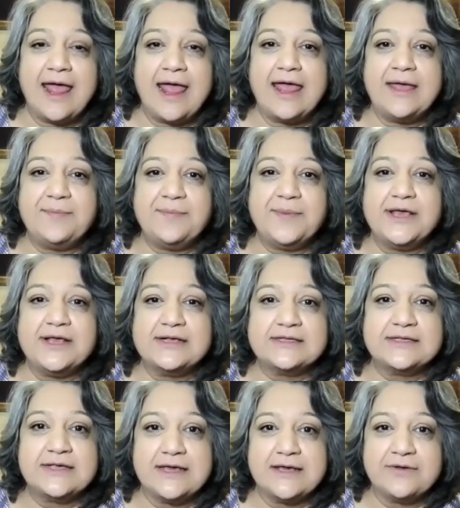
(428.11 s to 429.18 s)

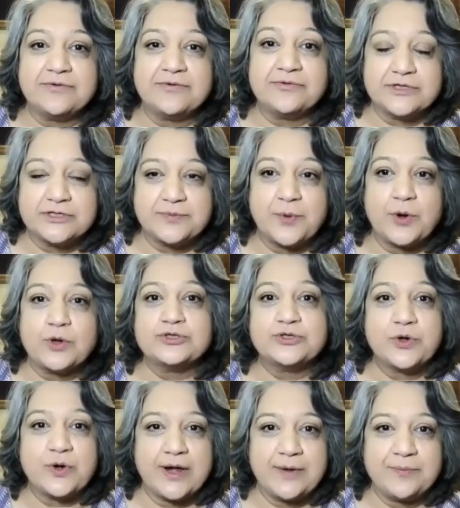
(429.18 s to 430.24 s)
ABC
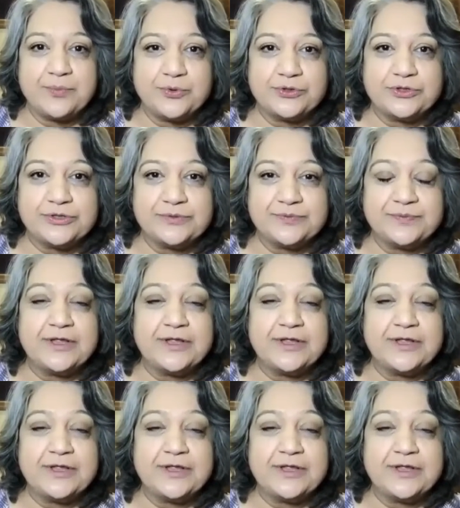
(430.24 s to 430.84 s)
response or input,